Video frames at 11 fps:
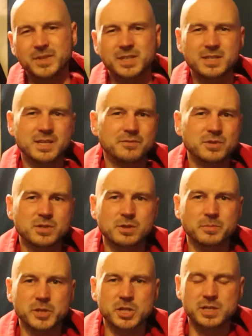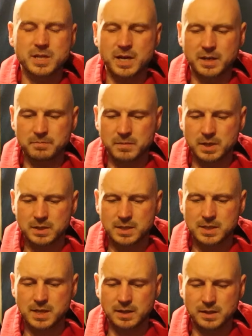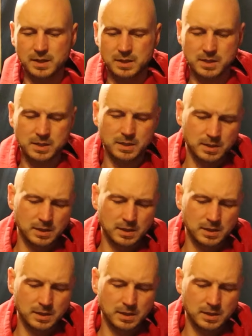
It saves you so much time to take this,